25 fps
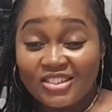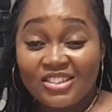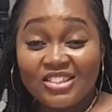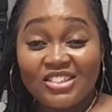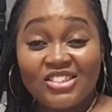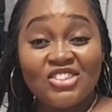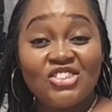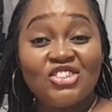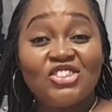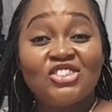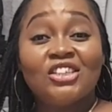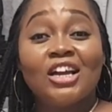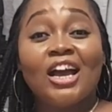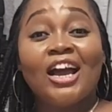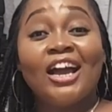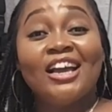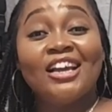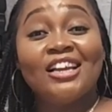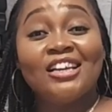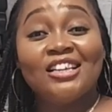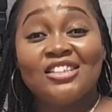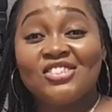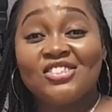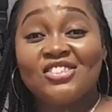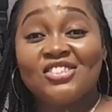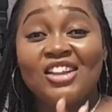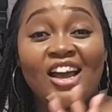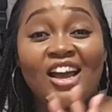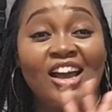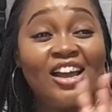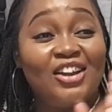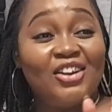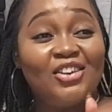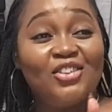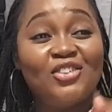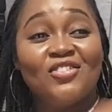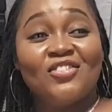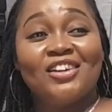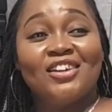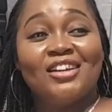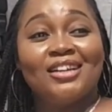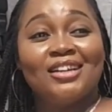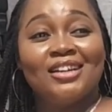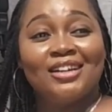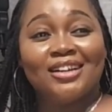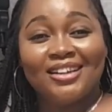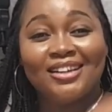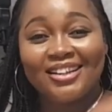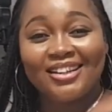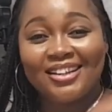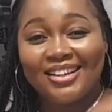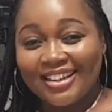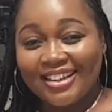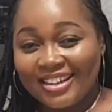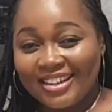He's shy, he's dying over there.